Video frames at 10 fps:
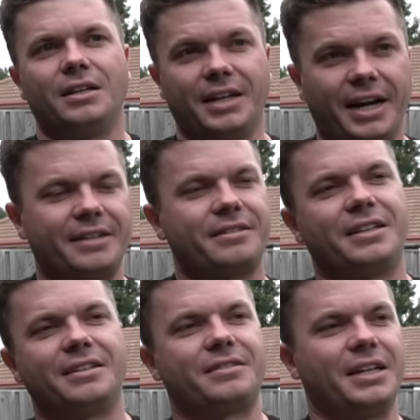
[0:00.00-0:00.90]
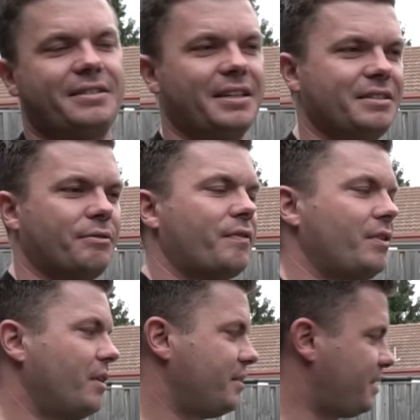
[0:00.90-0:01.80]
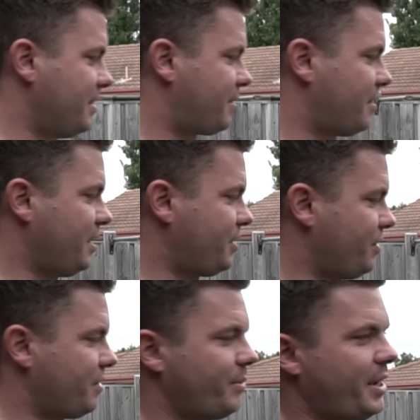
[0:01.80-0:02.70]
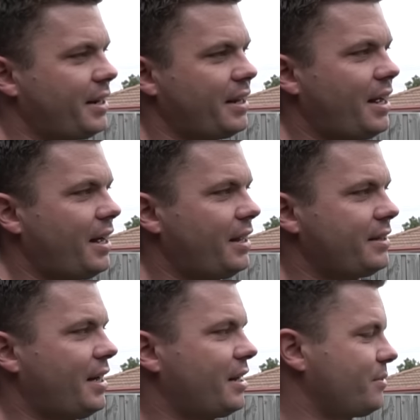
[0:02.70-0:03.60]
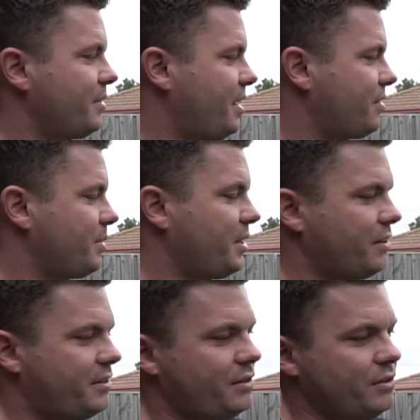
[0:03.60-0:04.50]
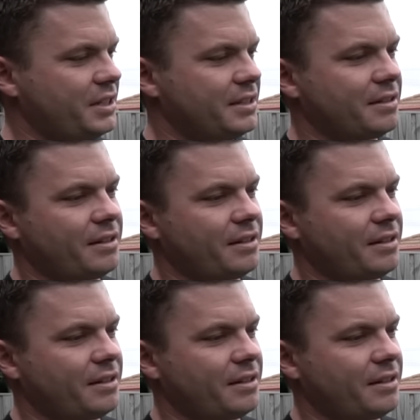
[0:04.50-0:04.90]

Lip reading: Yeah, so there's things that we've learned since the issues that we had at the Hardest 1000 with the O2 sensor.